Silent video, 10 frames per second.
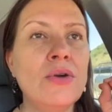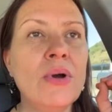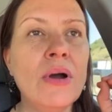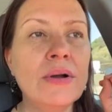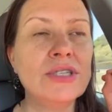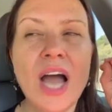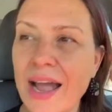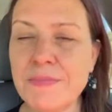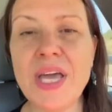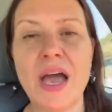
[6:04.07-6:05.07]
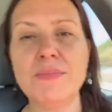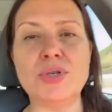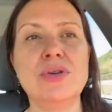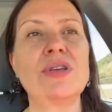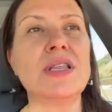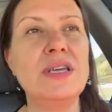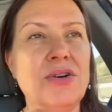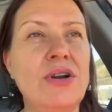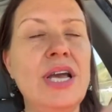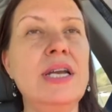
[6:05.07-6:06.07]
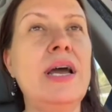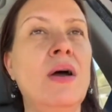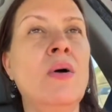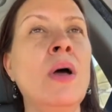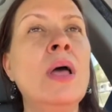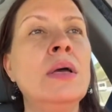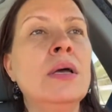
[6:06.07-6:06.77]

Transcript: There are time capsules on the internet now